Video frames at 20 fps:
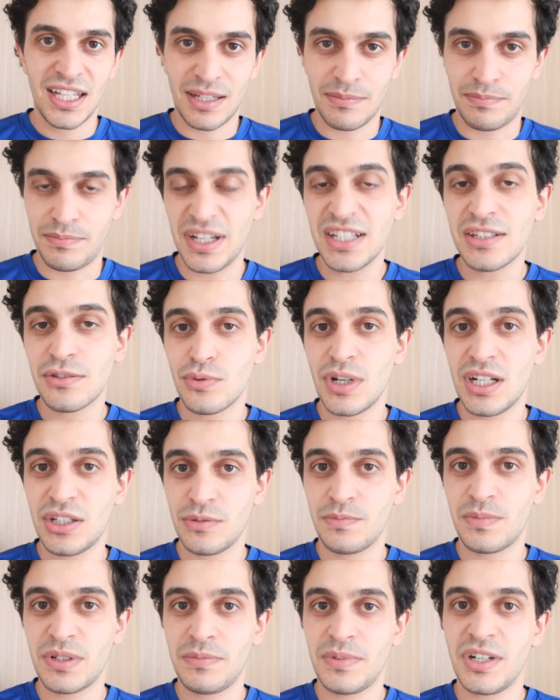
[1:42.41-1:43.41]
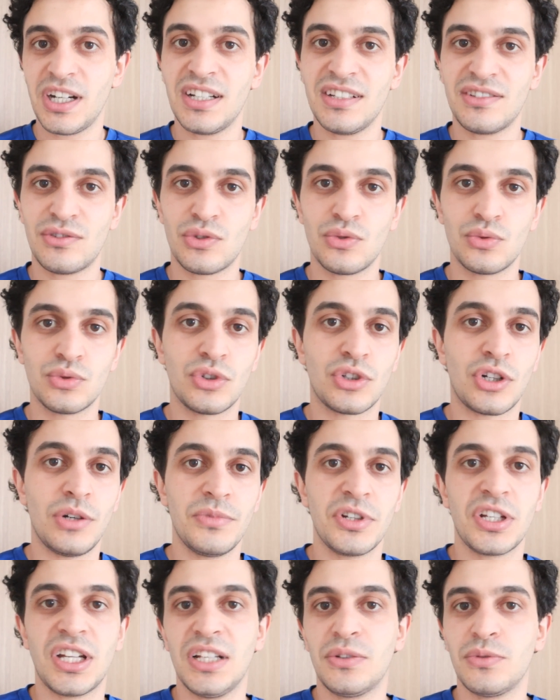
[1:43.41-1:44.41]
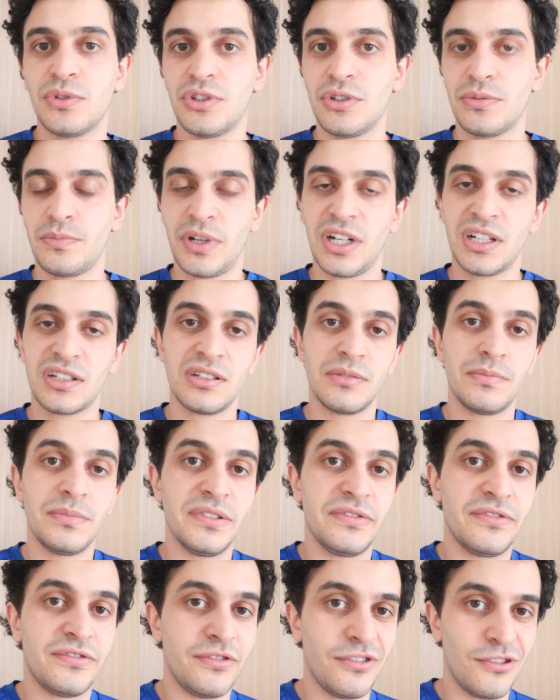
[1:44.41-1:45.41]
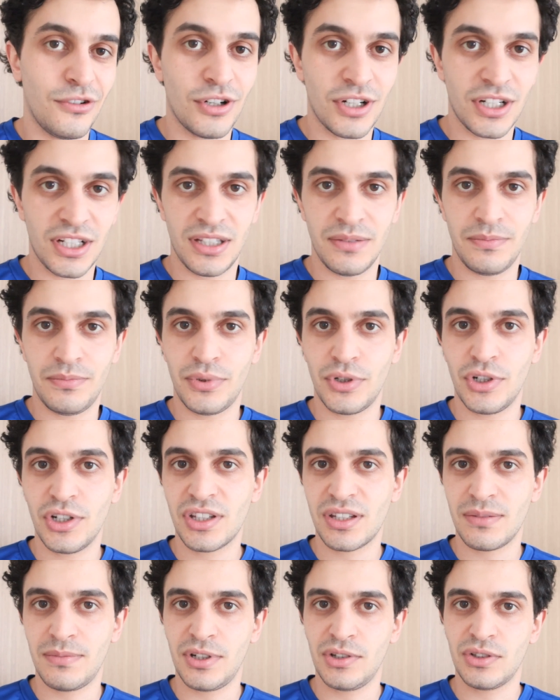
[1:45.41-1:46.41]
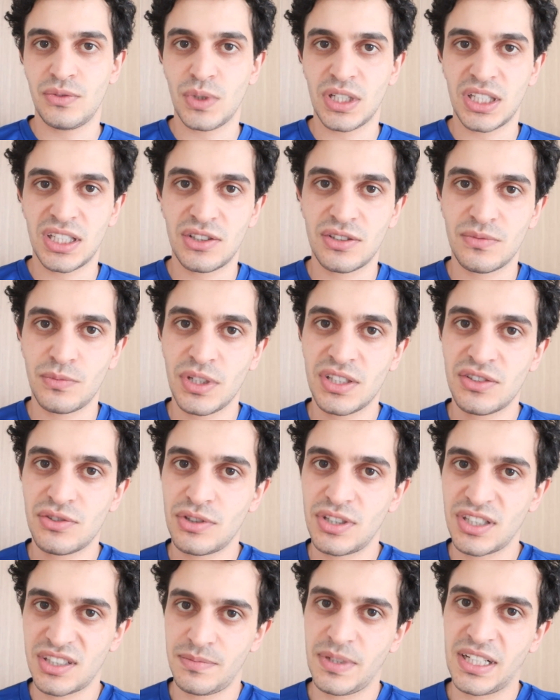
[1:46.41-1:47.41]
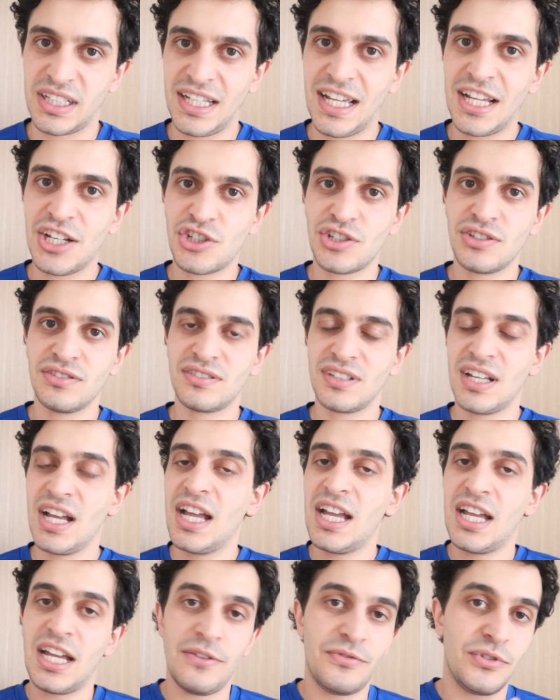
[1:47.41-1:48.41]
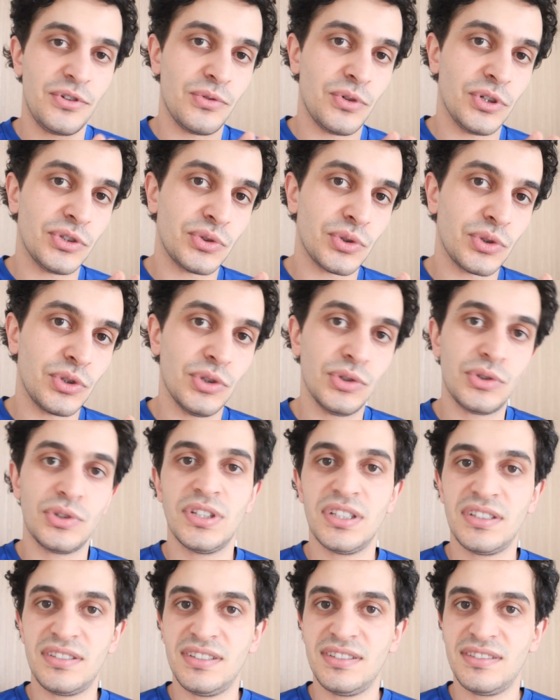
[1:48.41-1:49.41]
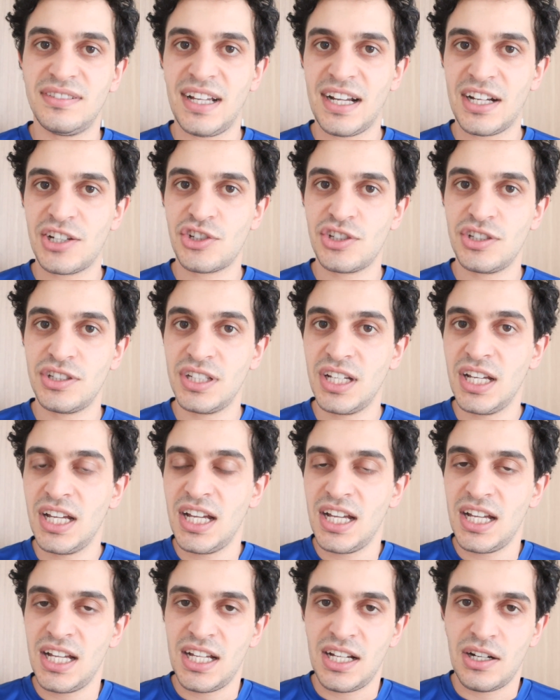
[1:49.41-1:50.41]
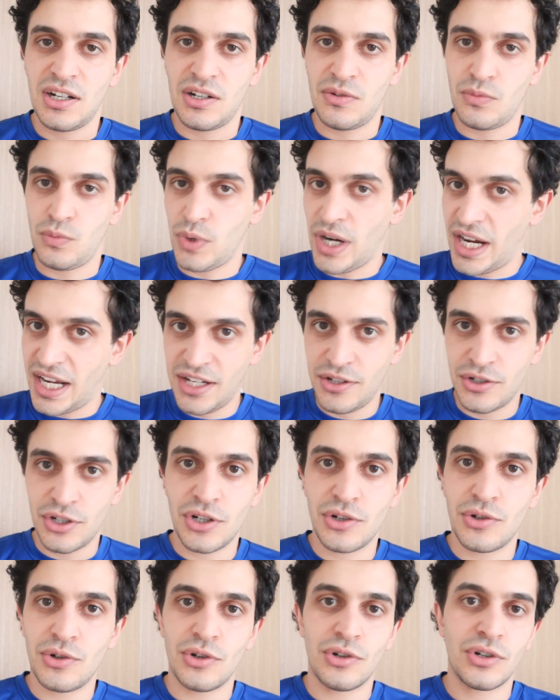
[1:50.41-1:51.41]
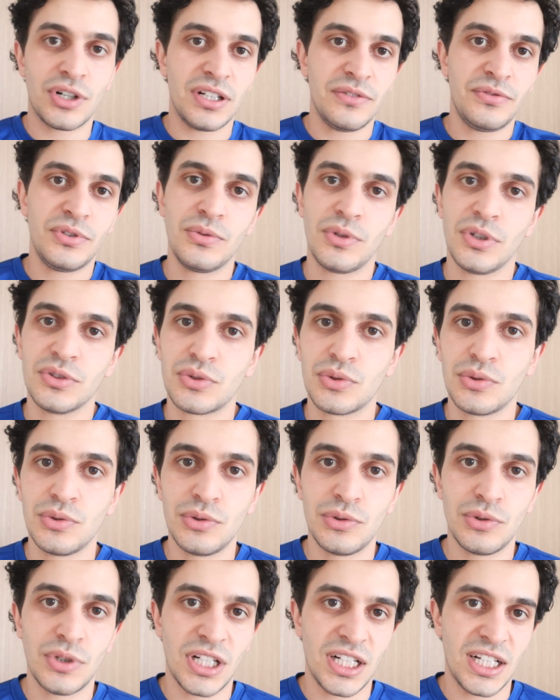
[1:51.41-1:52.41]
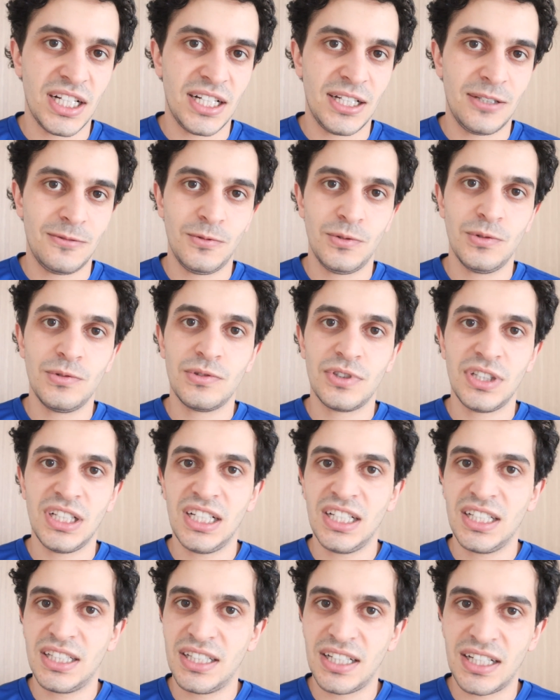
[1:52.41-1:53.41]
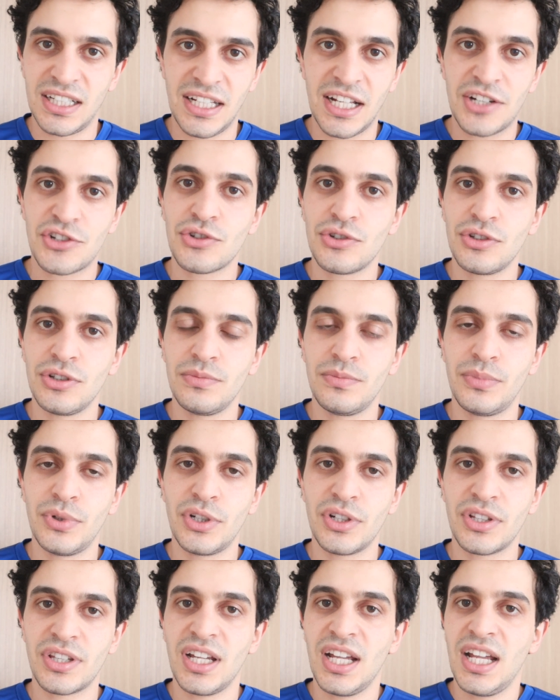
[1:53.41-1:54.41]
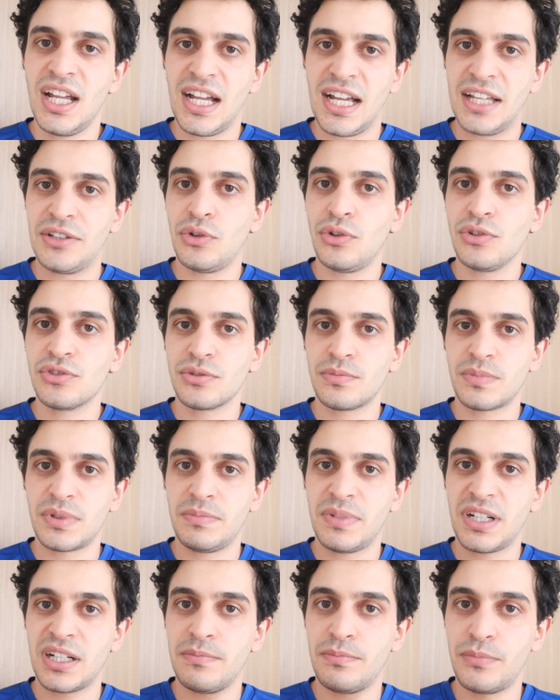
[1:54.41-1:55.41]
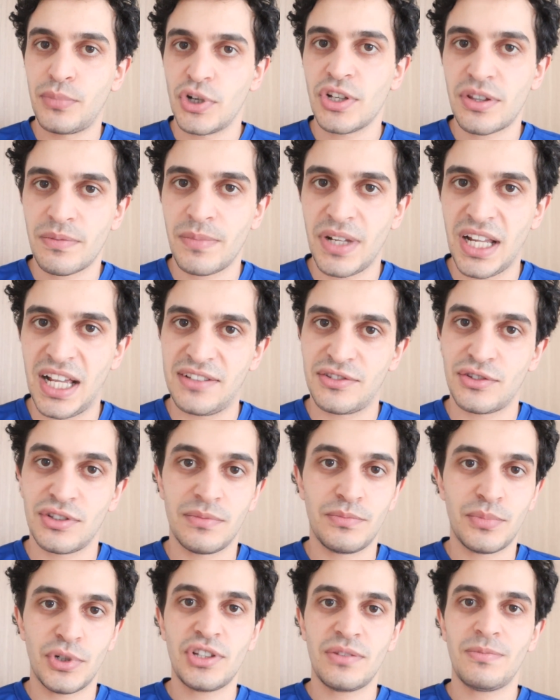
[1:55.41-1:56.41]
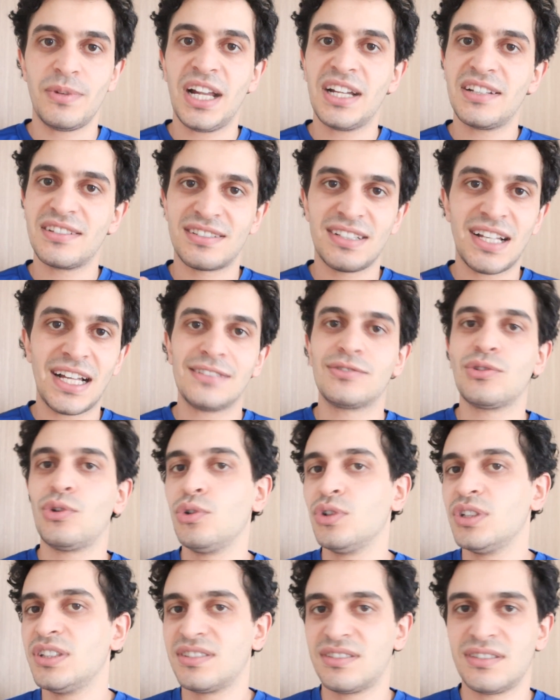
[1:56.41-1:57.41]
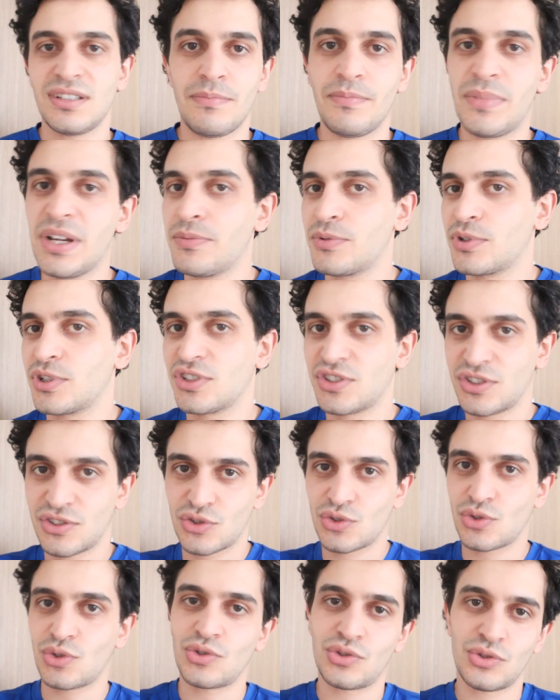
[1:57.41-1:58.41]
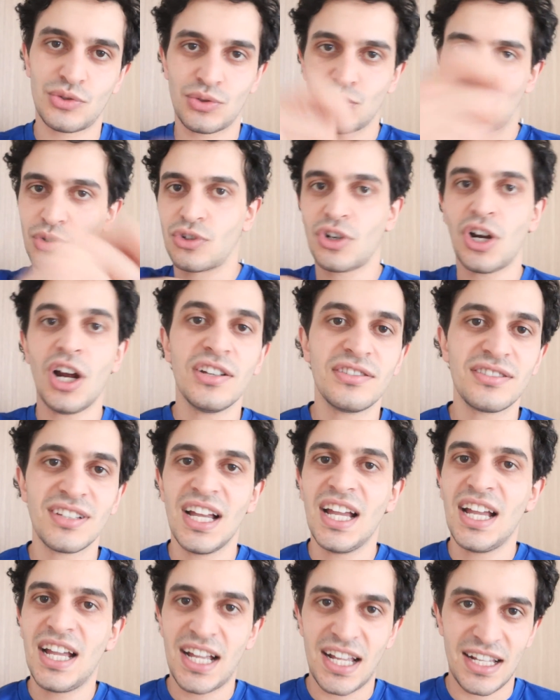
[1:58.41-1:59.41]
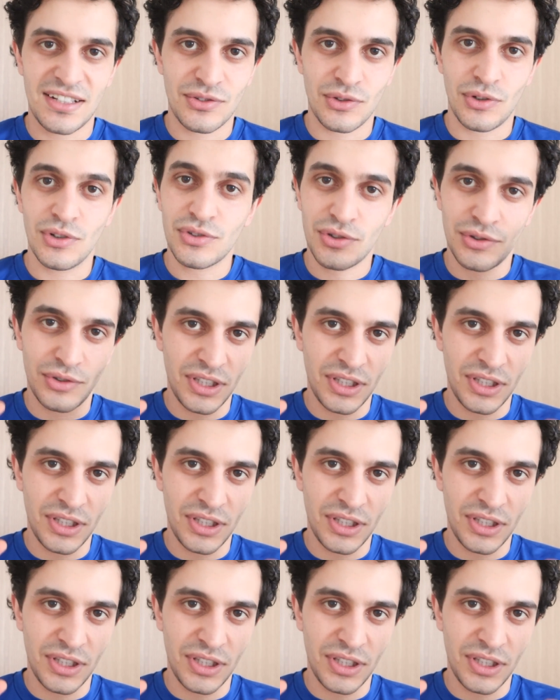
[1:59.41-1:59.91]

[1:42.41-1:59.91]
The best way to prepare is to communicate with your partner before the birth about what's your expectations, if you want to go to the C-section way, or if you want to do really the natural birth, and also prepare a birth plan. So the birth plan is not only a paper to cross, it's also